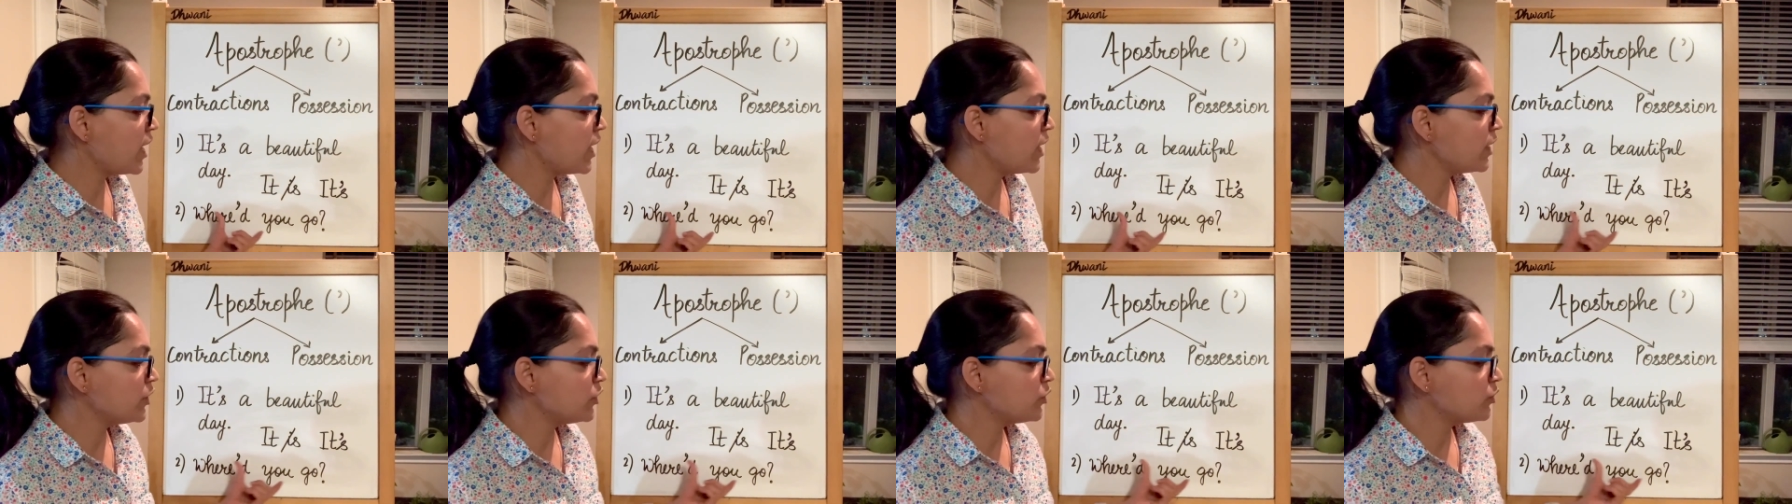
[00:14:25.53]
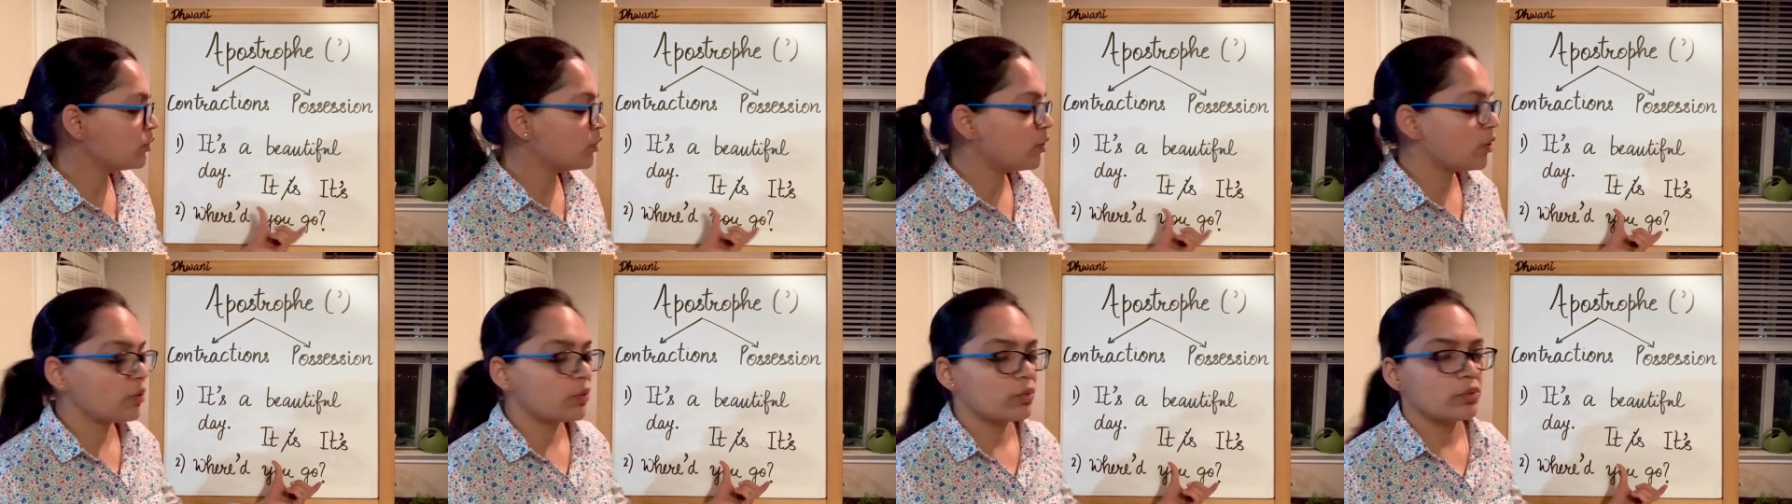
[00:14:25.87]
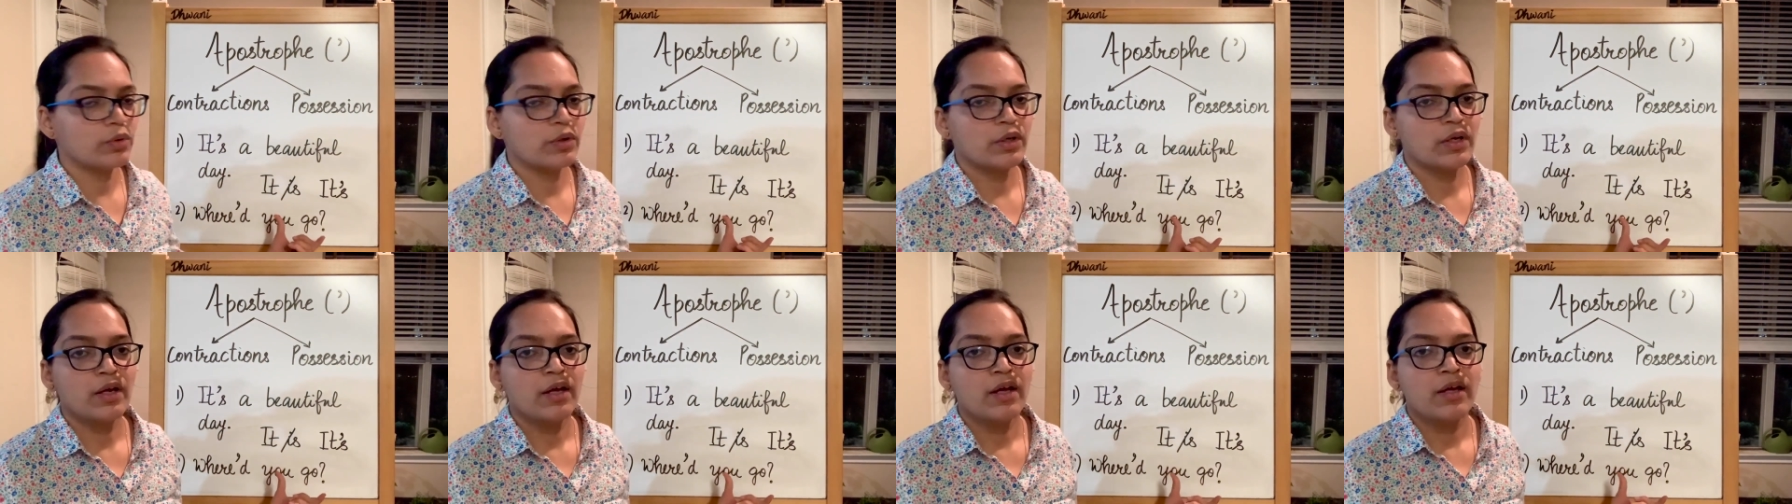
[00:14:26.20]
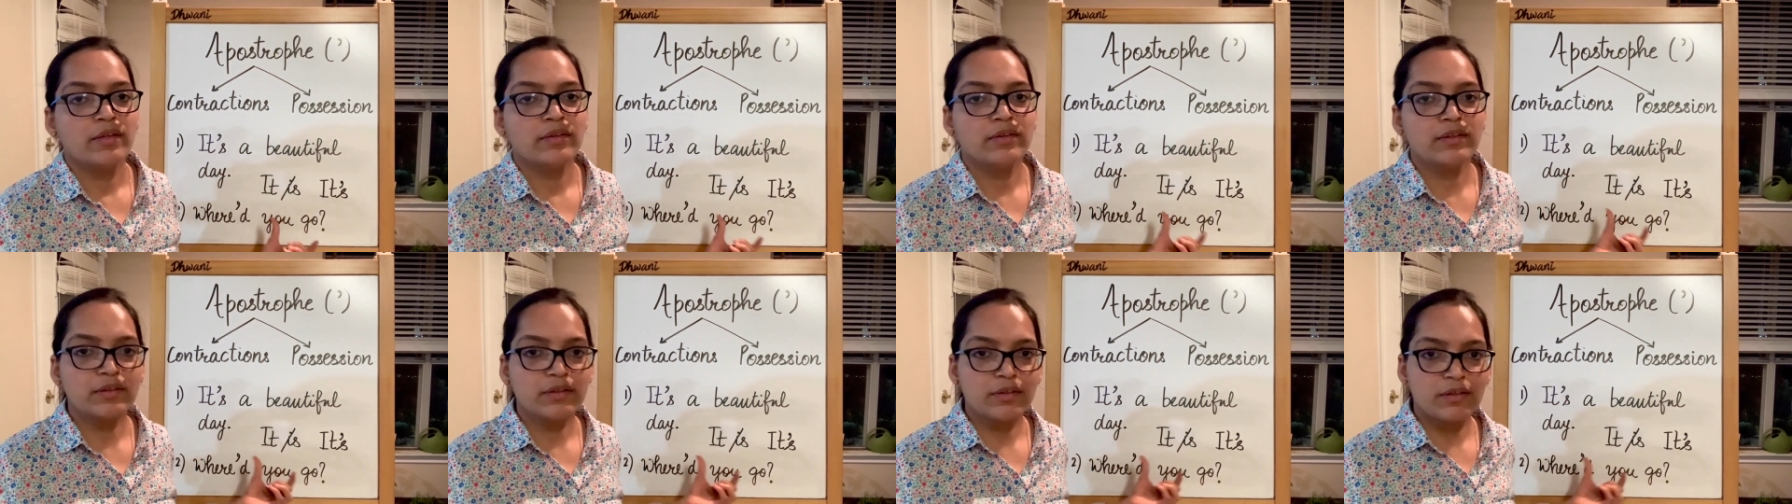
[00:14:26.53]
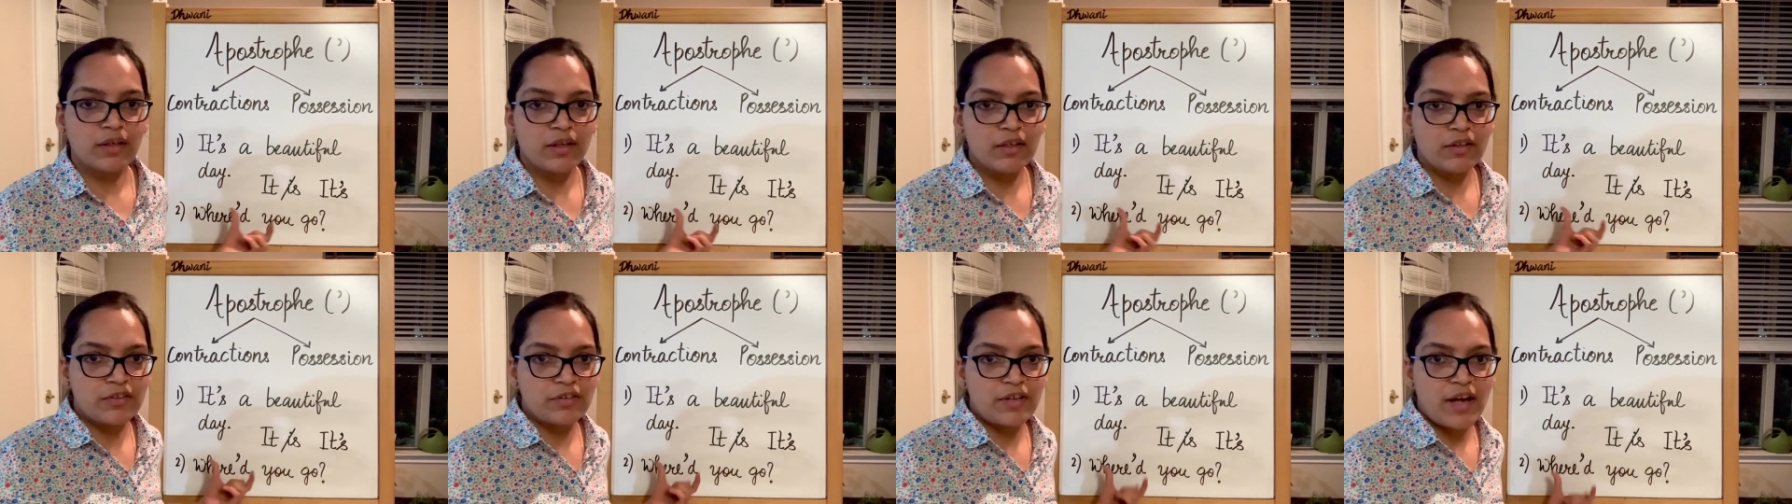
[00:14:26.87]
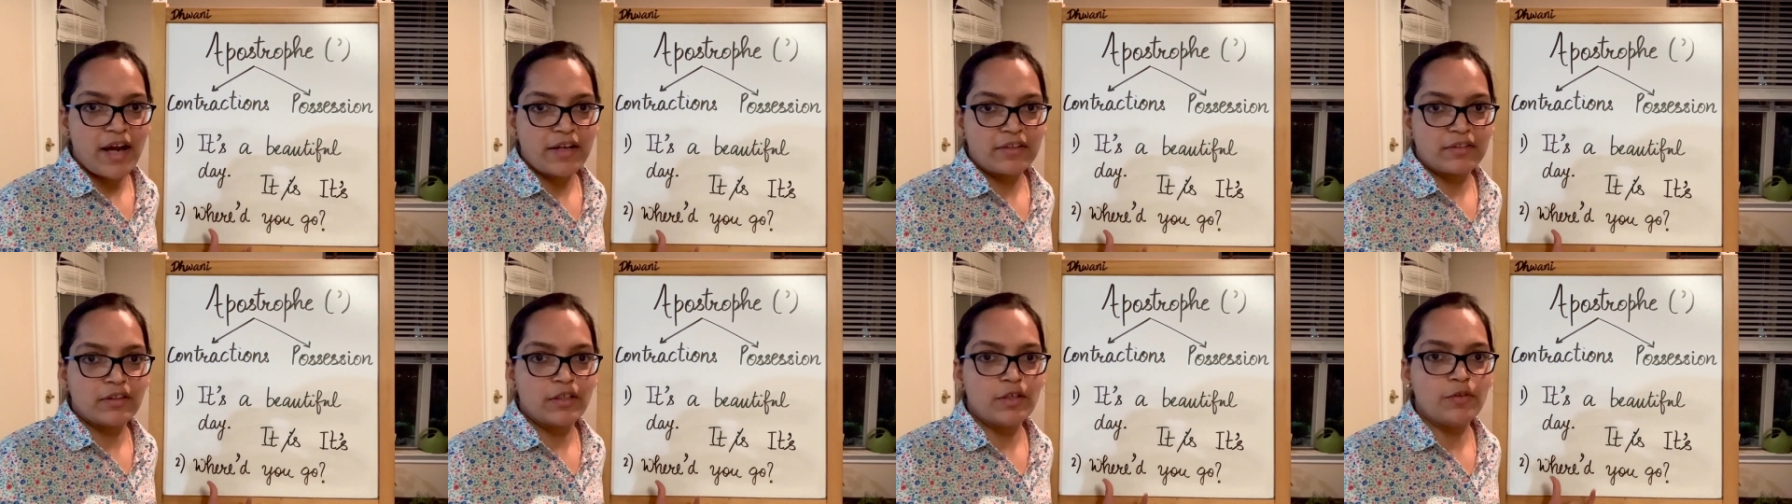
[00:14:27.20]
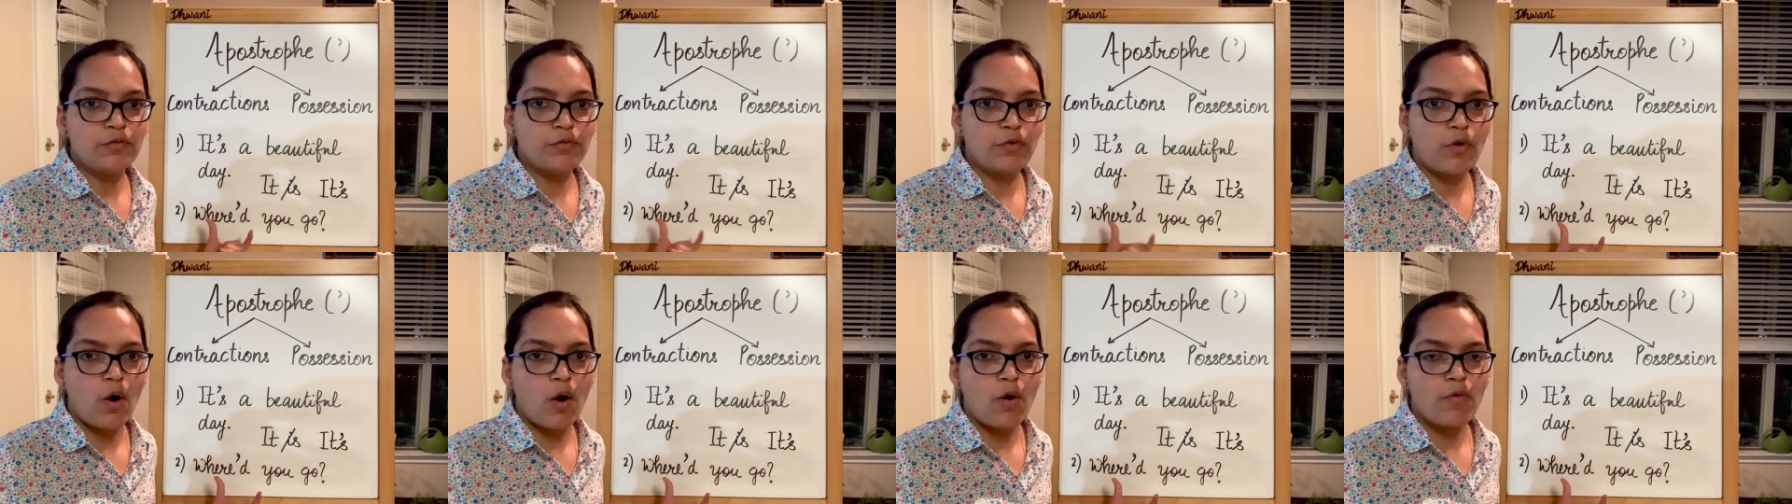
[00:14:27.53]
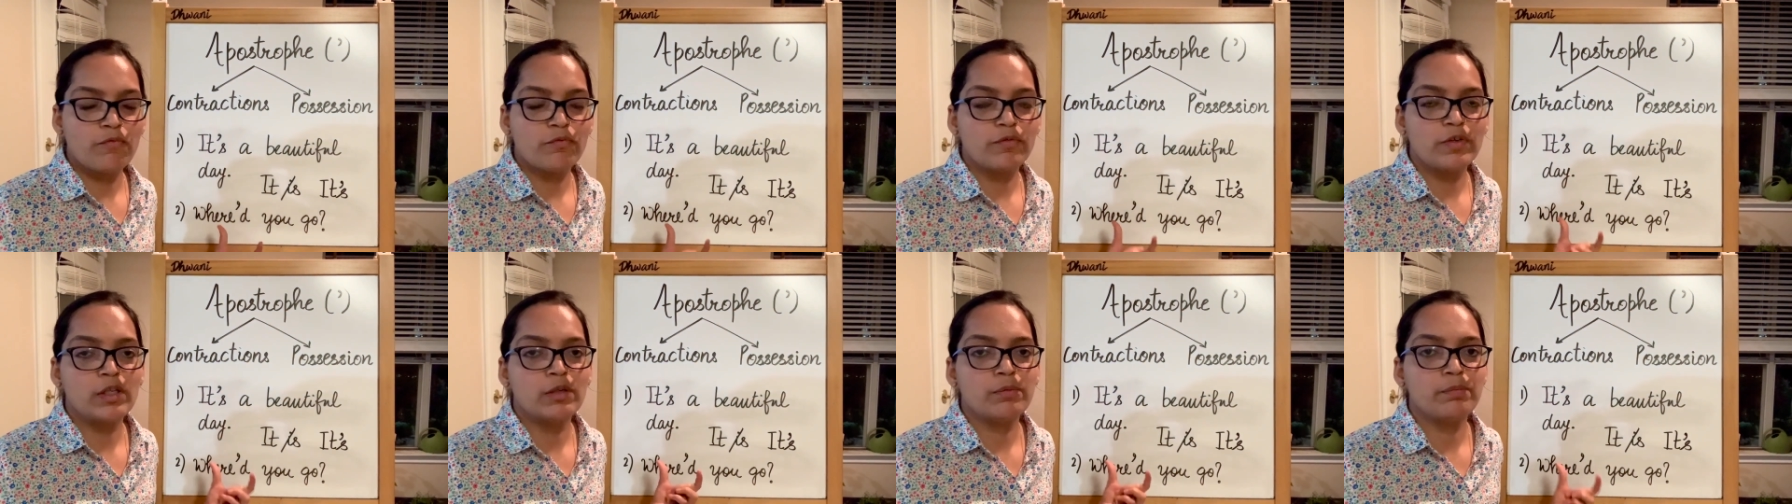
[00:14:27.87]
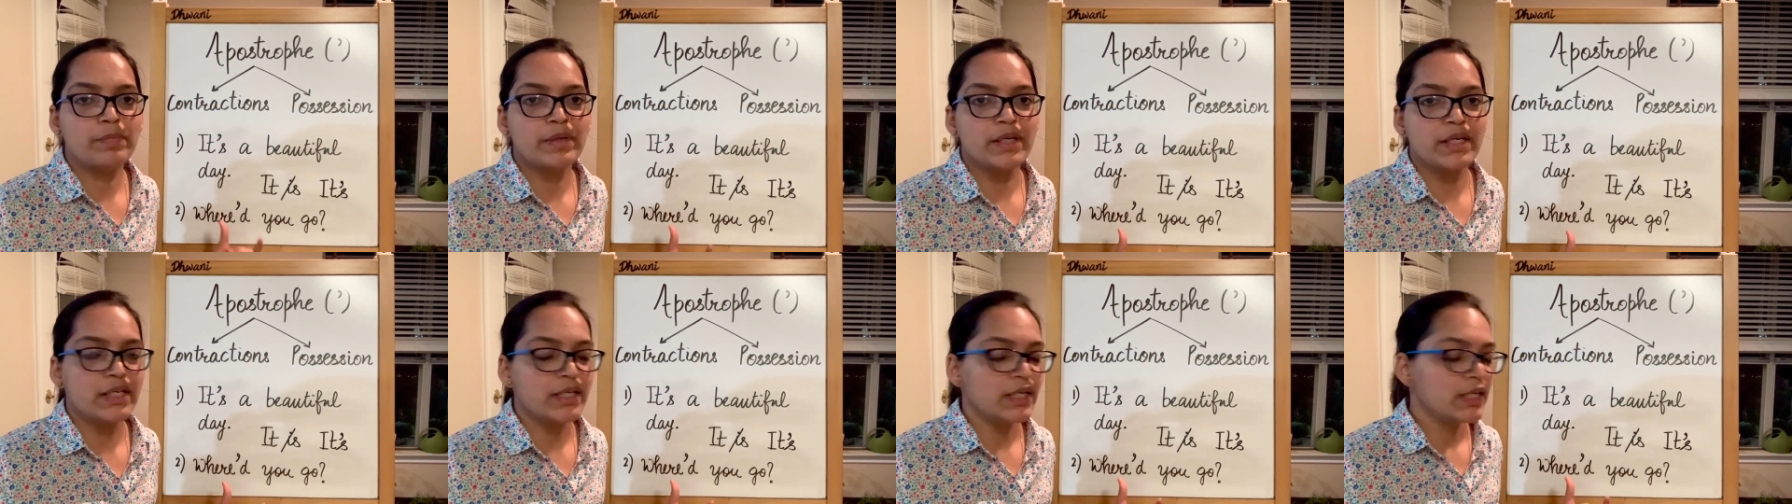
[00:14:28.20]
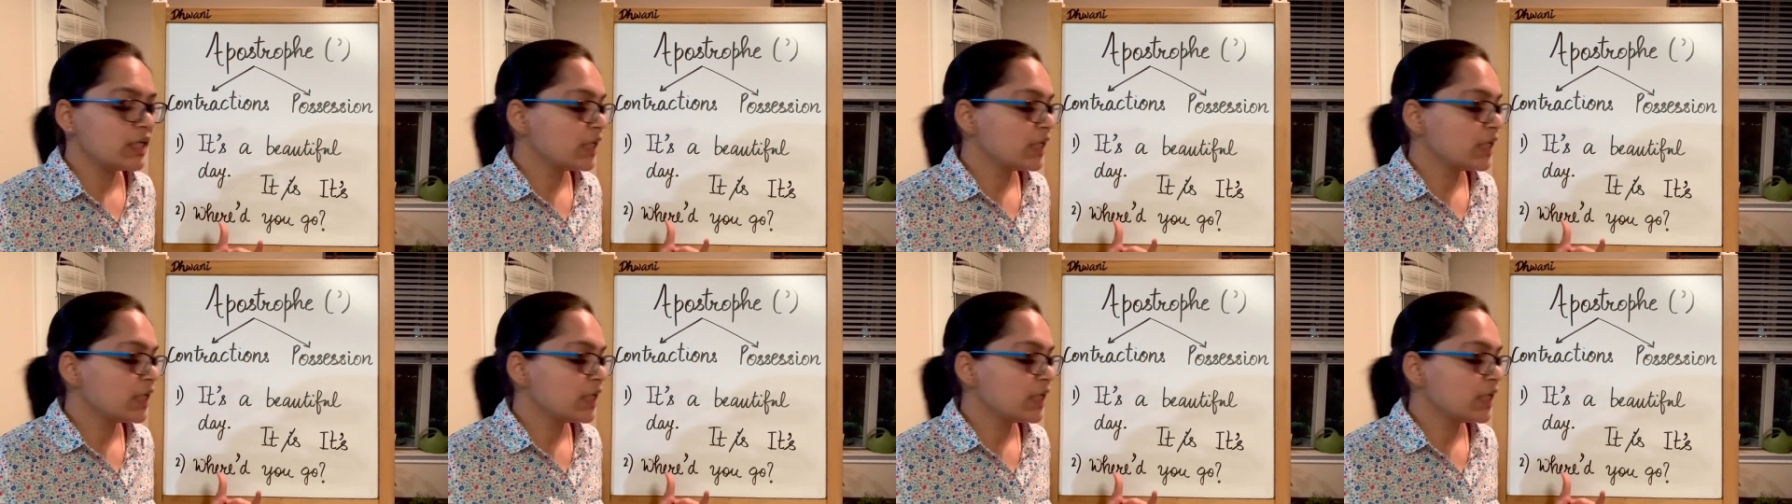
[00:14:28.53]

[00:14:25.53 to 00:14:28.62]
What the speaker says: you go? The contracted form will be,